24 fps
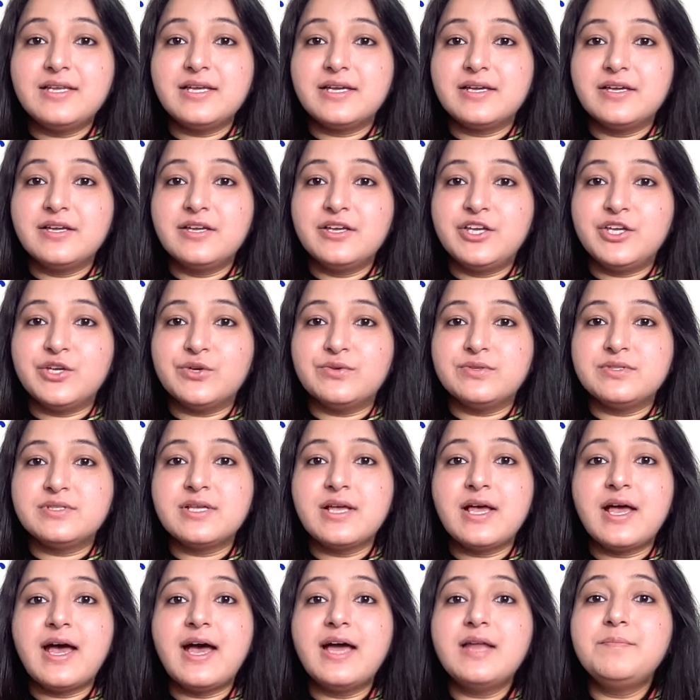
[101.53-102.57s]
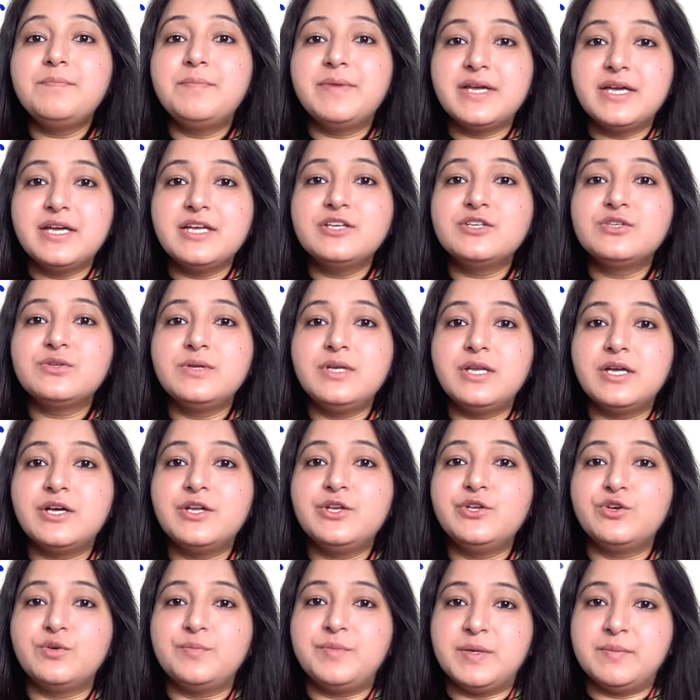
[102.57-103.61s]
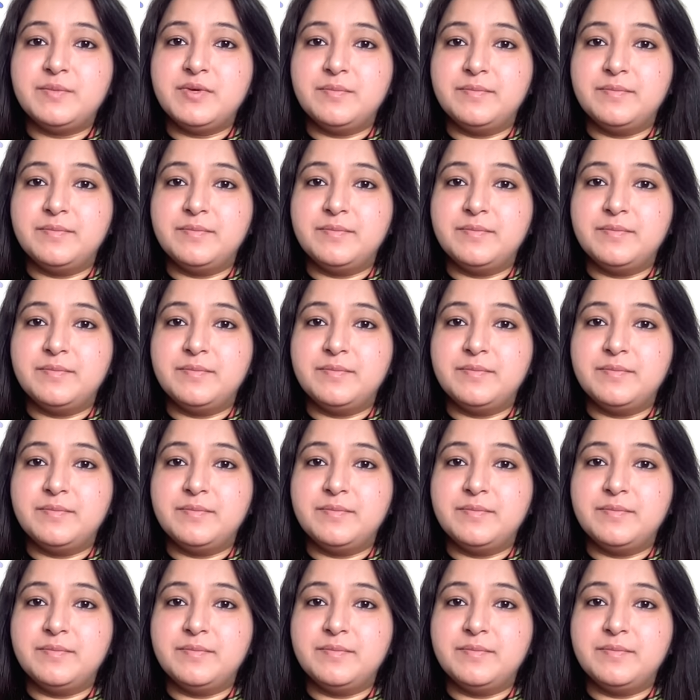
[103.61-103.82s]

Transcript: taking cues and begin to learn your baby